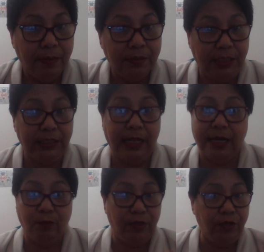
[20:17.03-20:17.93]
Just
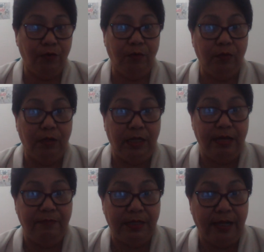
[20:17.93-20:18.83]
like when you
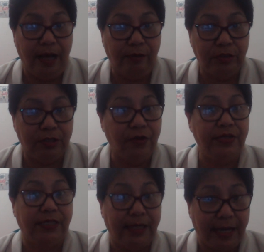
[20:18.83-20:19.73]
live in the house, there
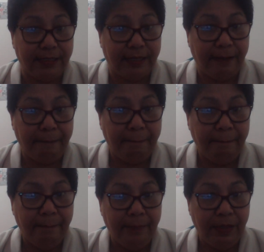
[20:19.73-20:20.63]
is a gate,
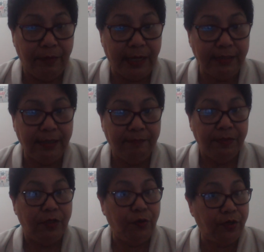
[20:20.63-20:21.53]
right?
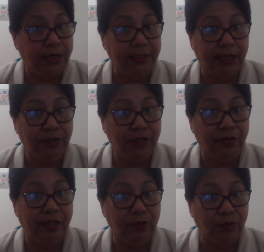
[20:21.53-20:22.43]
You cannot enter
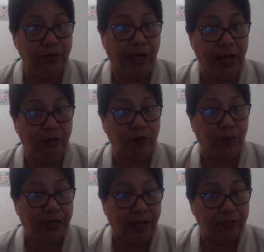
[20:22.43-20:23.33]
into the house
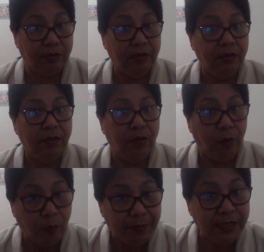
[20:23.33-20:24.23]
without
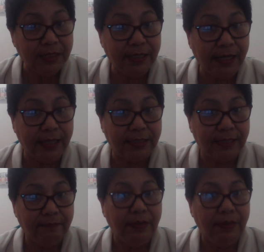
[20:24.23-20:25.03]
opening the gate.